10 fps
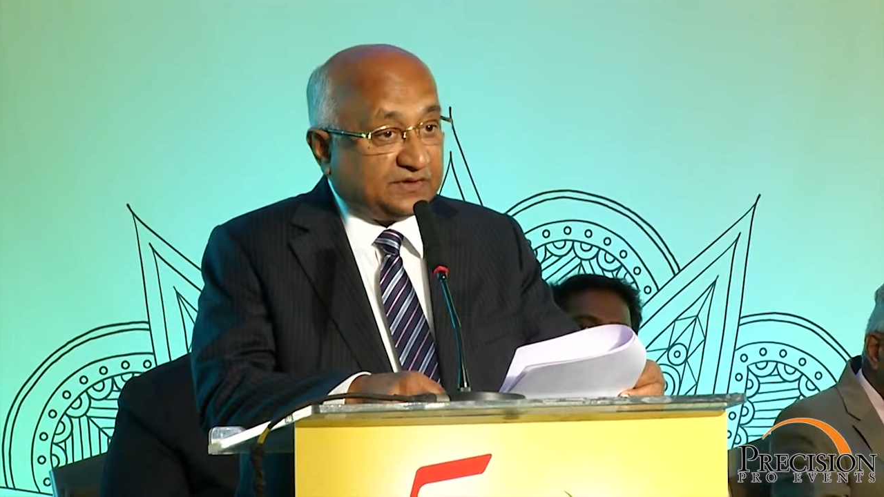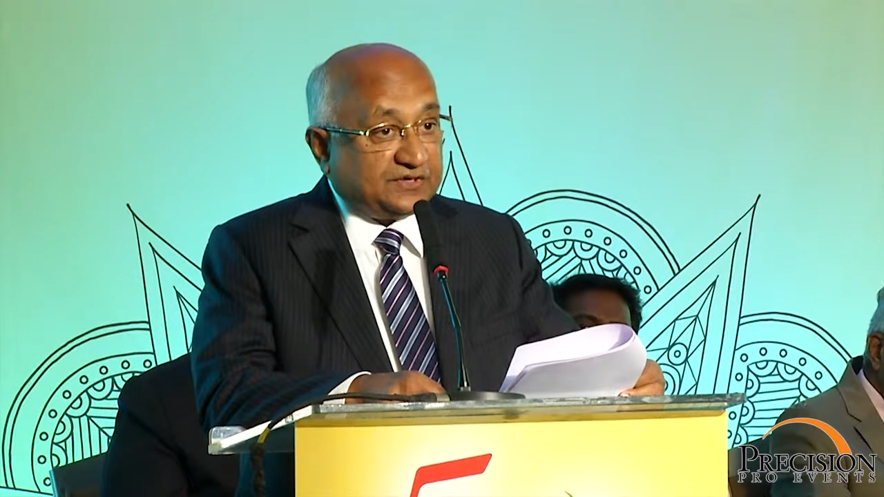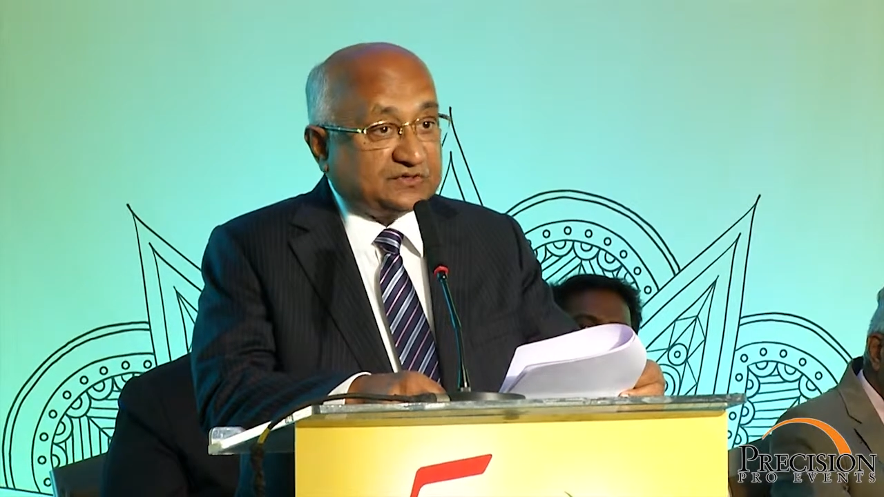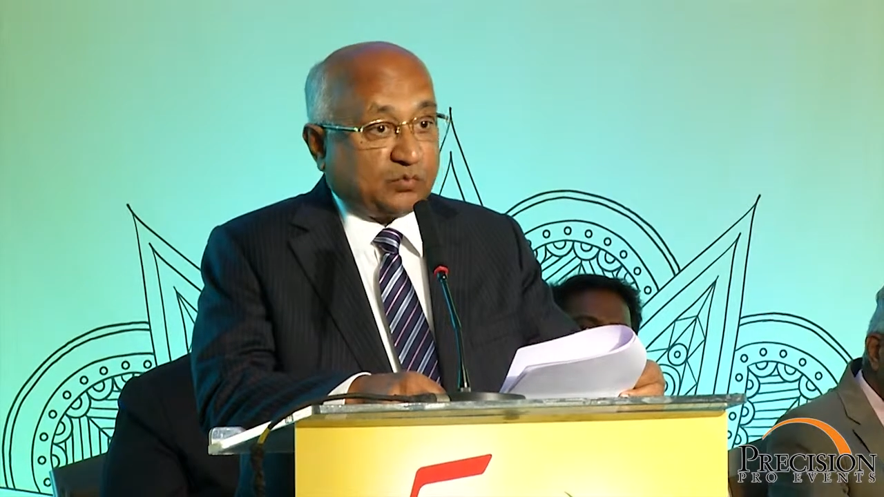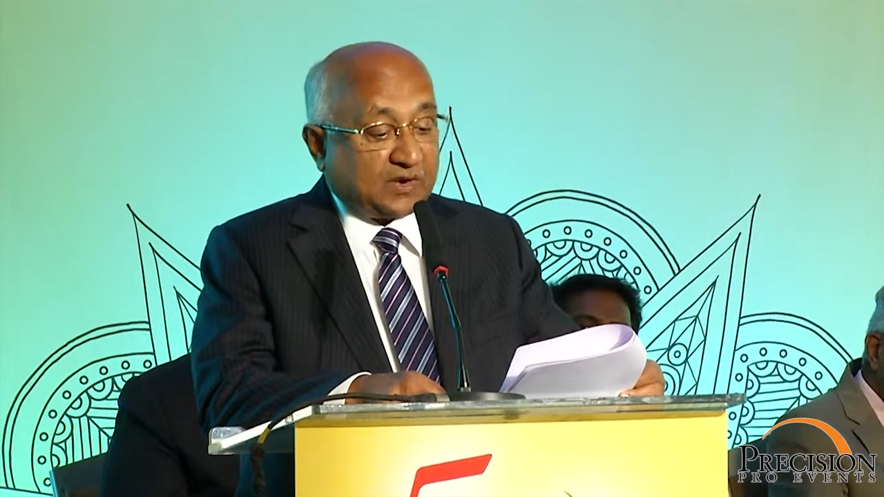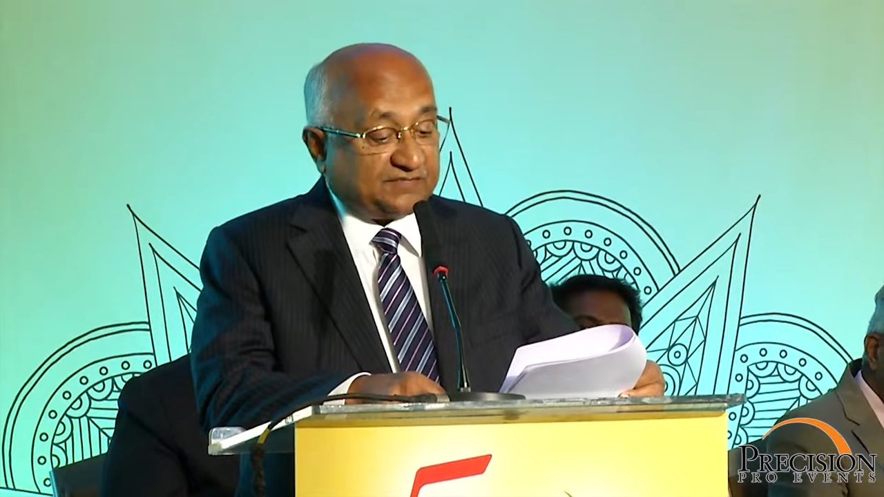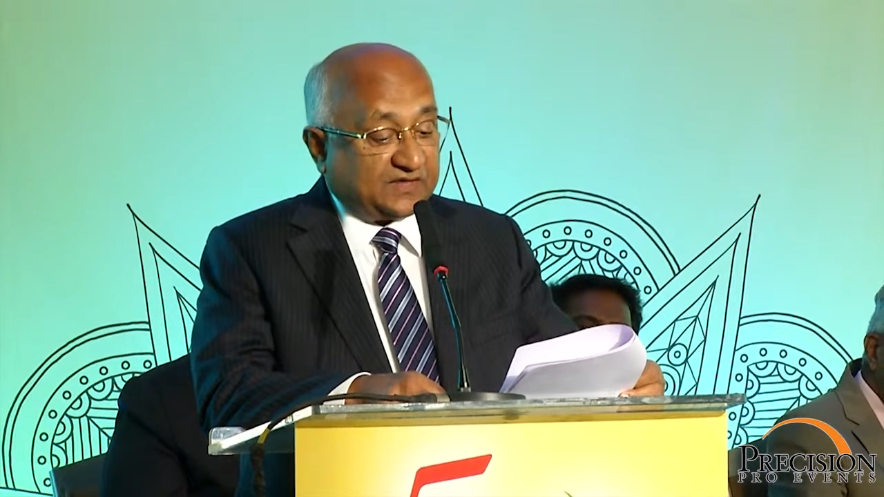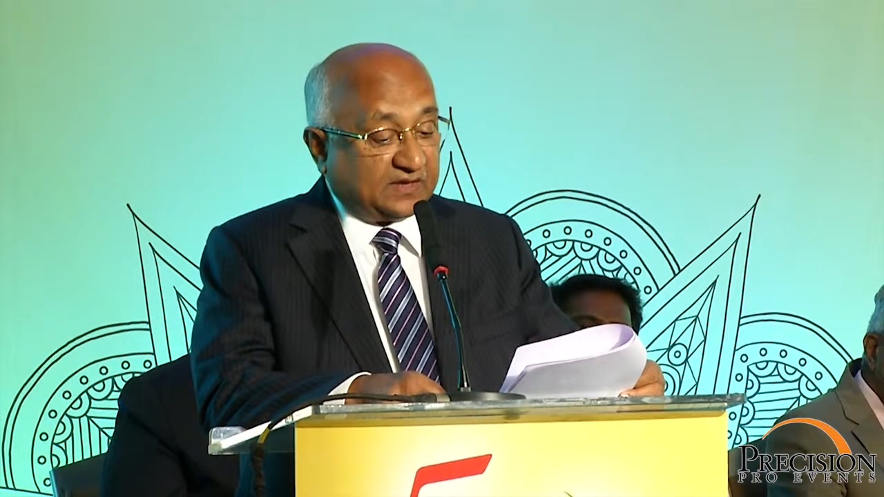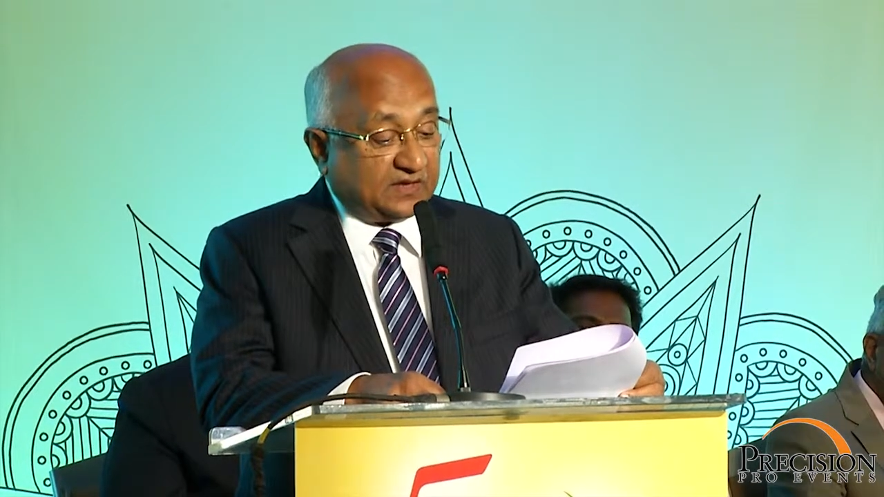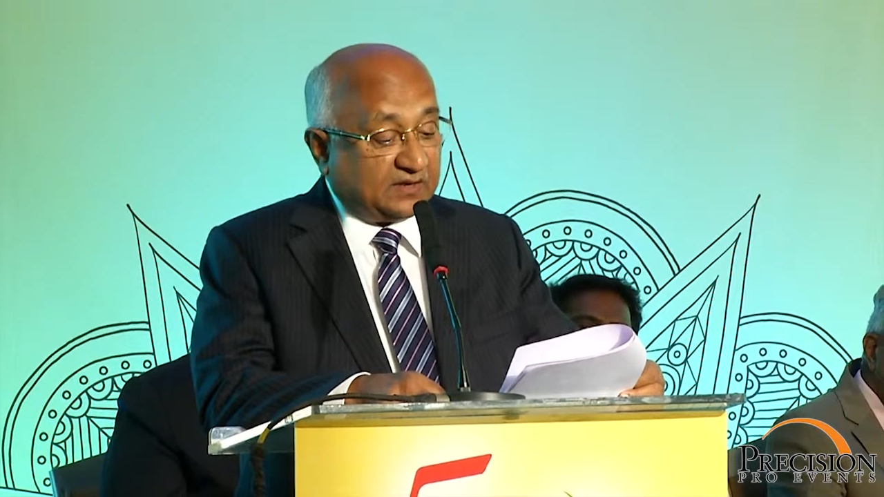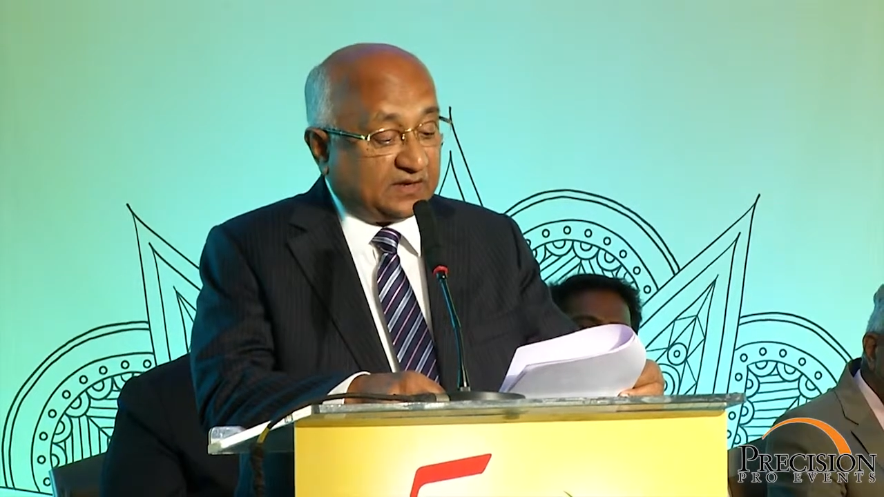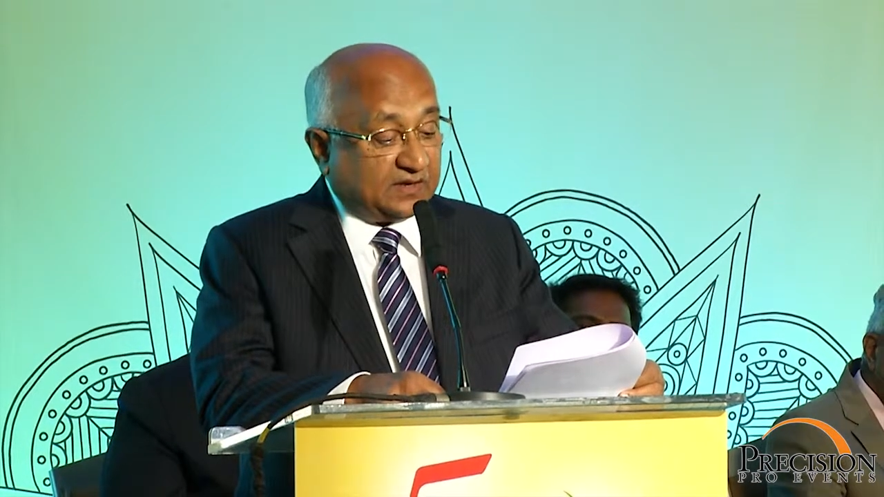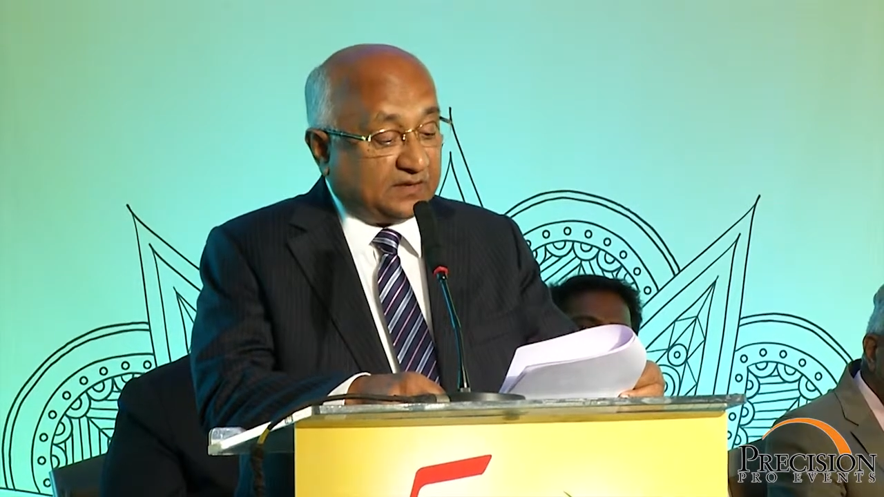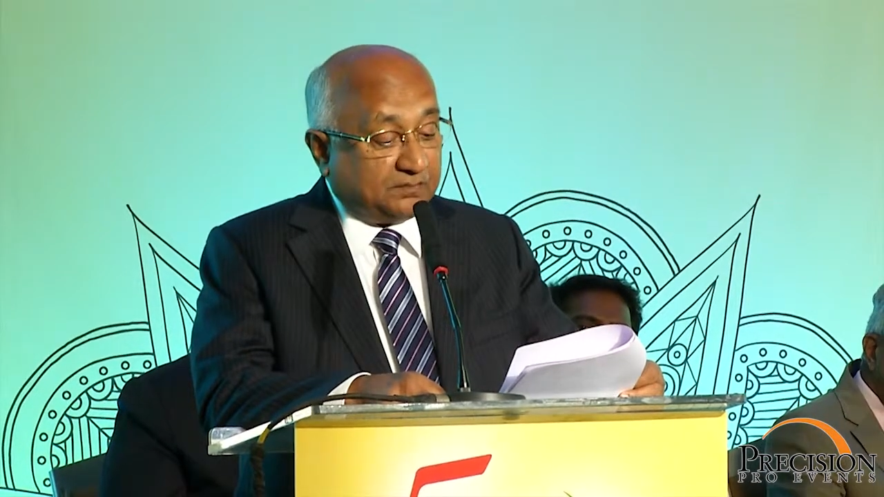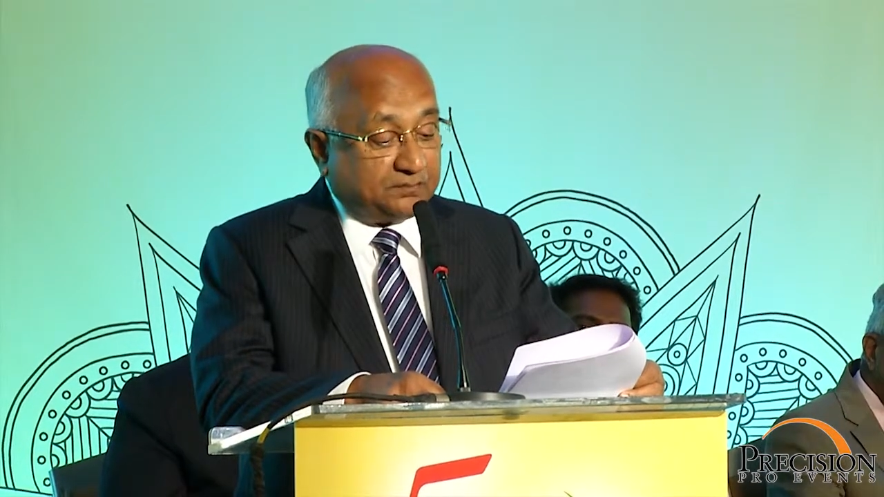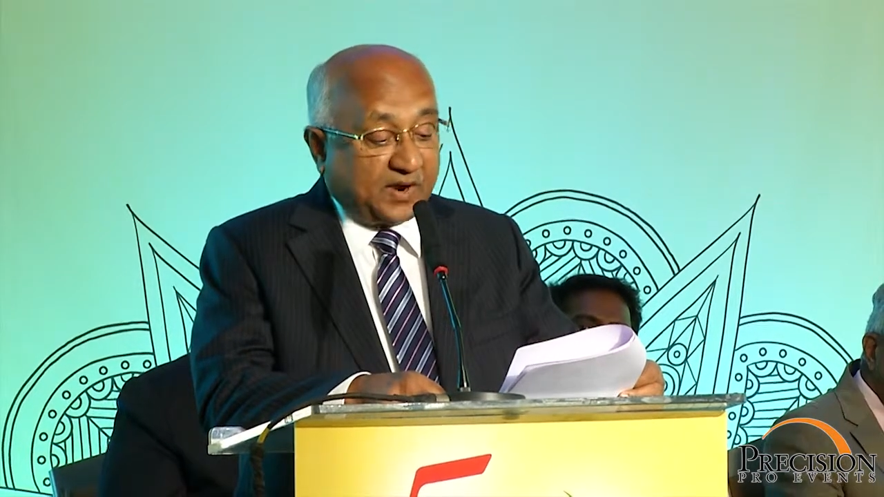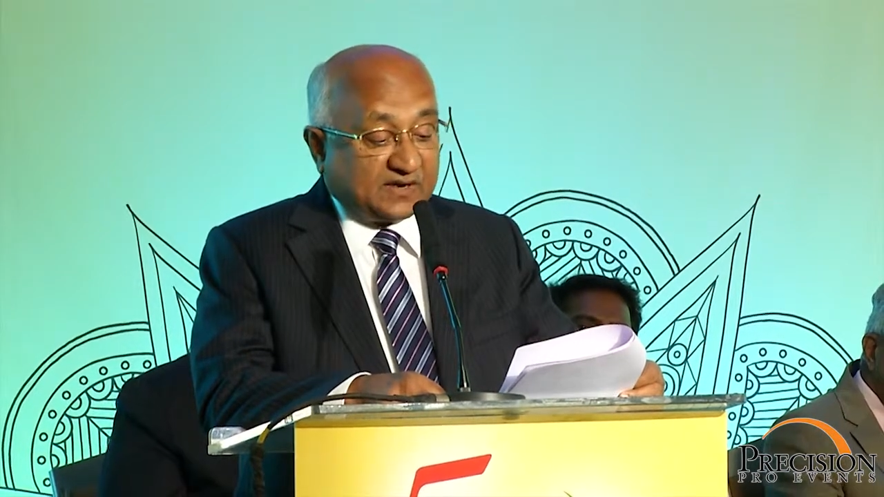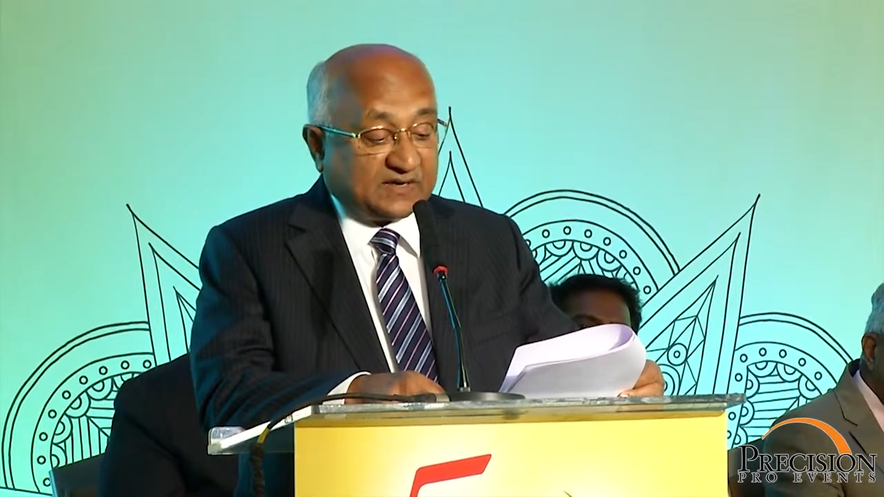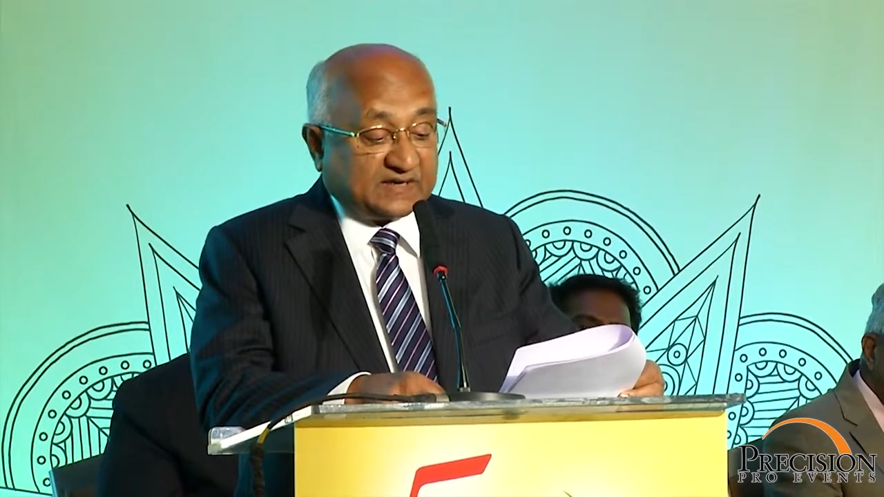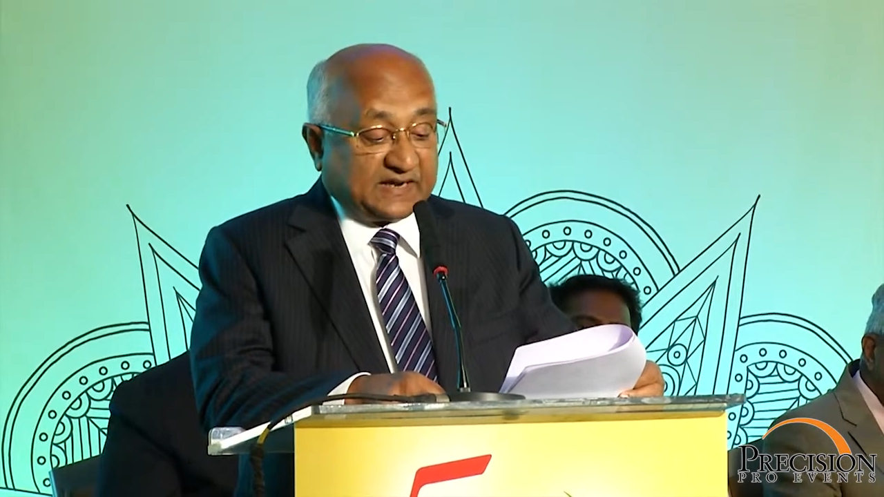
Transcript: is one of the important